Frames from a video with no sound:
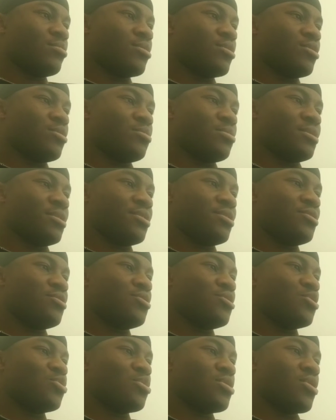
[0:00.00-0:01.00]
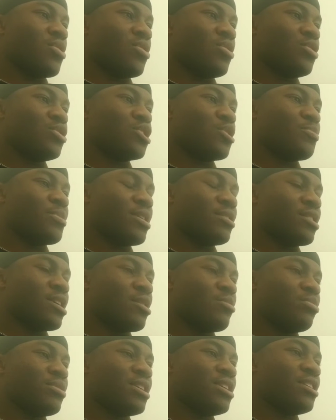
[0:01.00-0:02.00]
Bro, but as soon as we all jump out
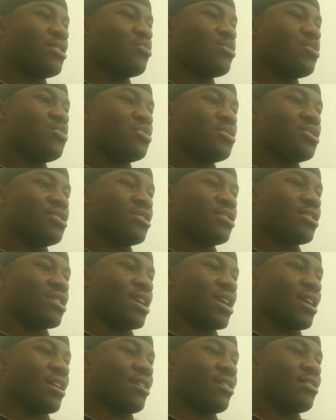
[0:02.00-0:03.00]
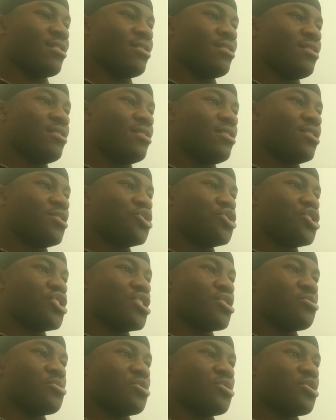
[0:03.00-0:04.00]
that plane, we were just, like,
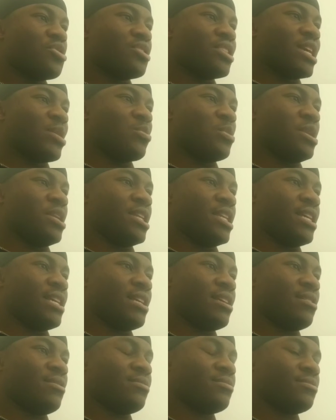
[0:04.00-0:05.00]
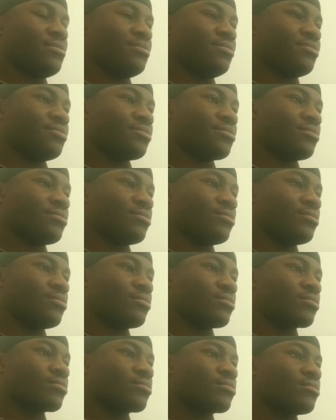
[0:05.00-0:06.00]
cheering on that we did it.
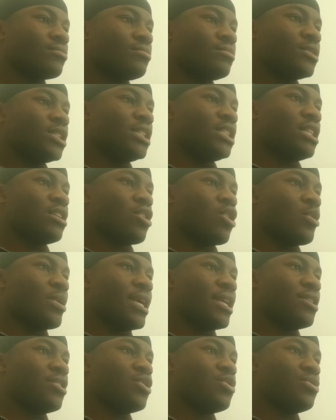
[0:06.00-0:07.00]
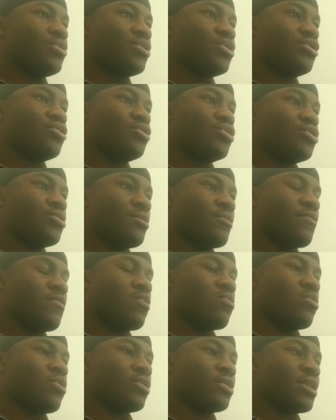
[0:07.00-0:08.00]
And then all we had to do is do it
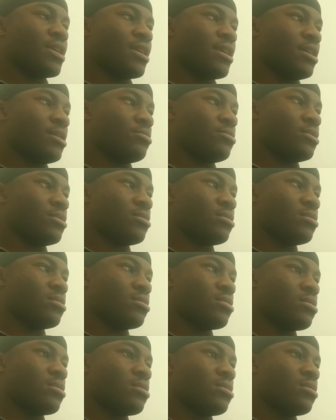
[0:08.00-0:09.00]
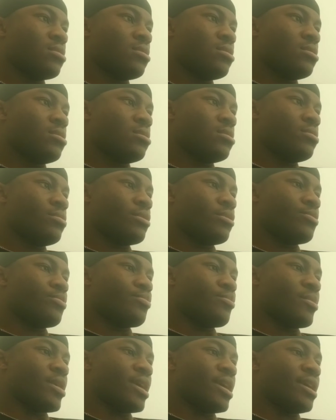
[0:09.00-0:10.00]
four more times. But,
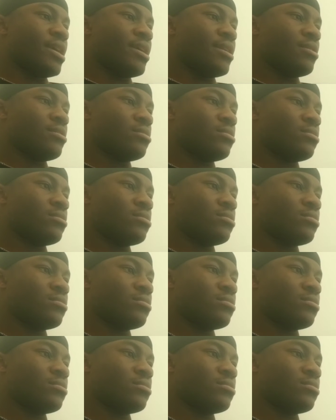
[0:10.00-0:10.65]
man,